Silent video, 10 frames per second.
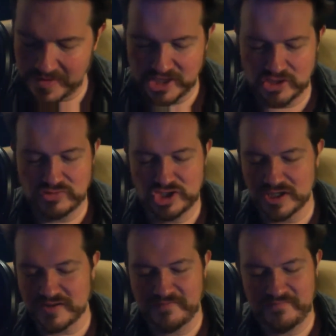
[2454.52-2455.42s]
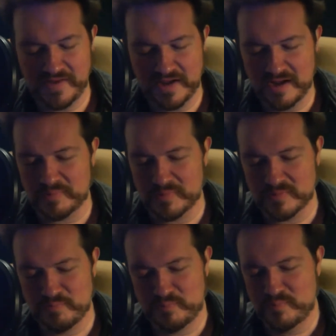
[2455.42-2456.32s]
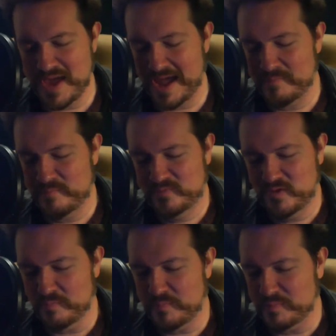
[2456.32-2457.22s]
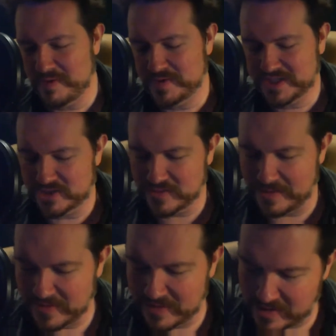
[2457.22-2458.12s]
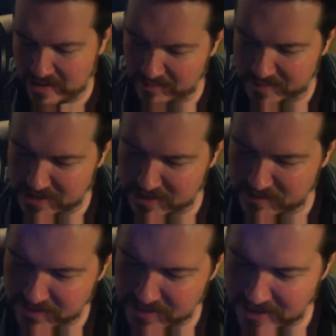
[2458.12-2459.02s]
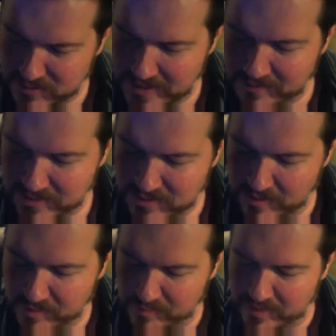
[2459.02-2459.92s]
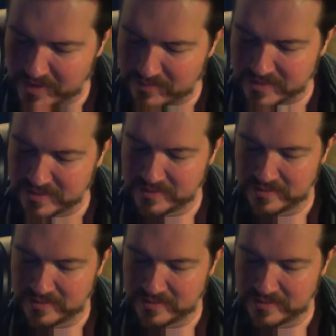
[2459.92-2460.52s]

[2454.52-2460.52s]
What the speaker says: like, "You shut the fuck up!" Or bad grumpy babies get dropped in the garbage disposal. That's what happened to grumpy babies.